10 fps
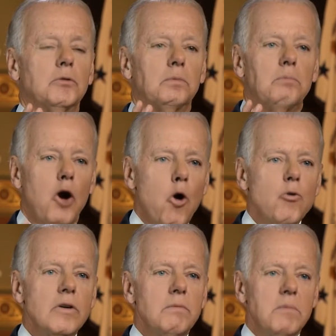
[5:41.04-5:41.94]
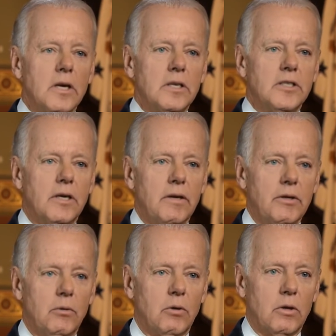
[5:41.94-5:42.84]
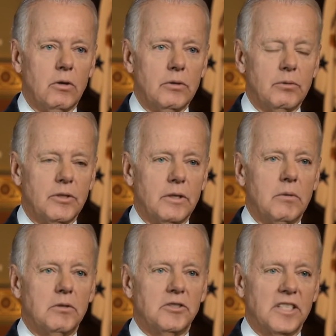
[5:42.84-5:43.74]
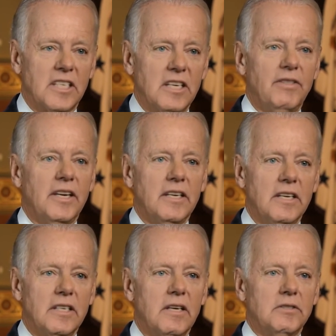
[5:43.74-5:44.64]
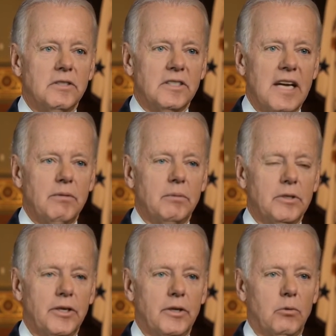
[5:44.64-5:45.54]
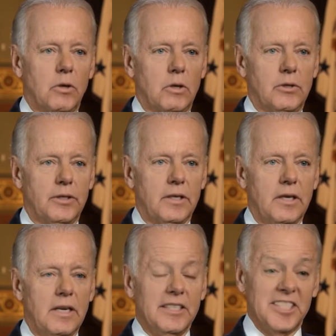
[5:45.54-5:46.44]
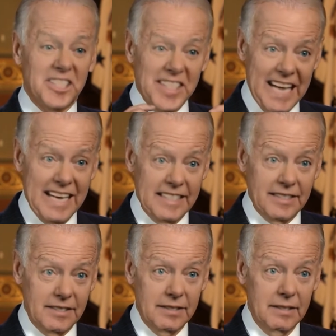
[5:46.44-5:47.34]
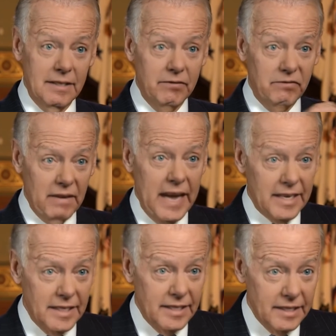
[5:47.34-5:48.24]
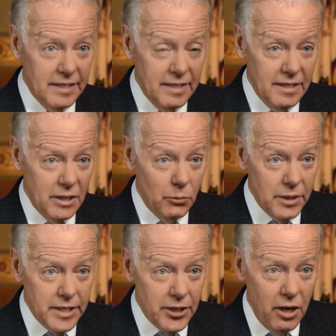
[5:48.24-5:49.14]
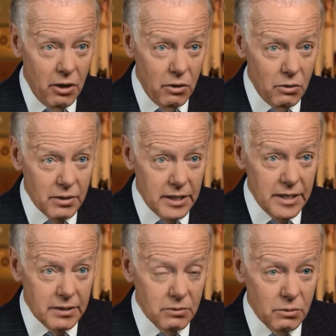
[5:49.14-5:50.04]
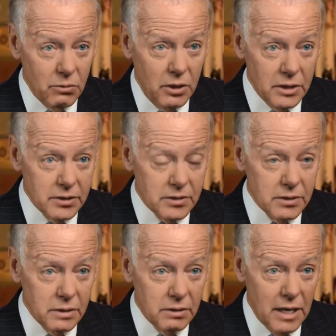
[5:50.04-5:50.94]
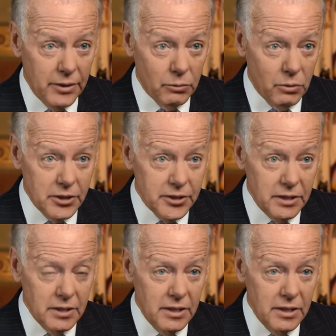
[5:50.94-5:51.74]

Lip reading: potent military in the world with the most significant intelligence capability in the world, says flatly, we know it was out of Russia,